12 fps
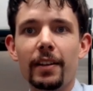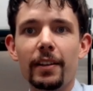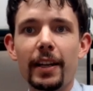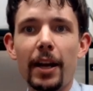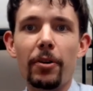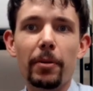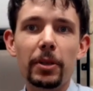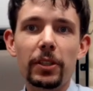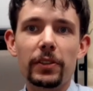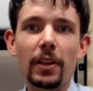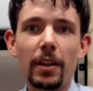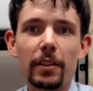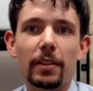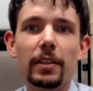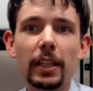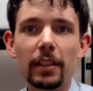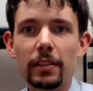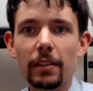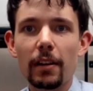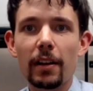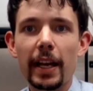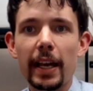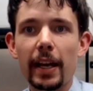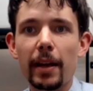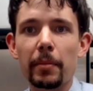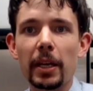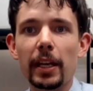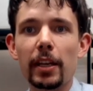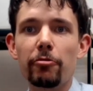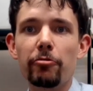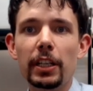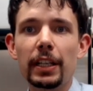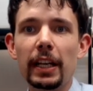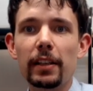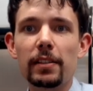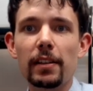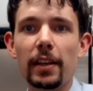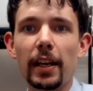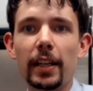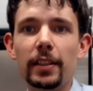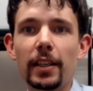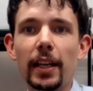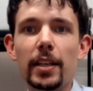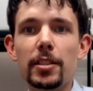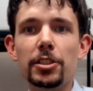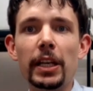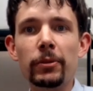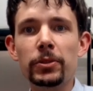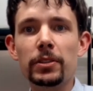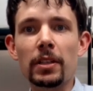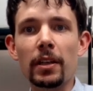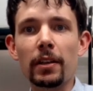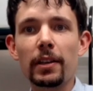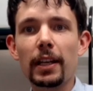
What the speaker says: Now, amongst other things, I am a reenactor and a jouster,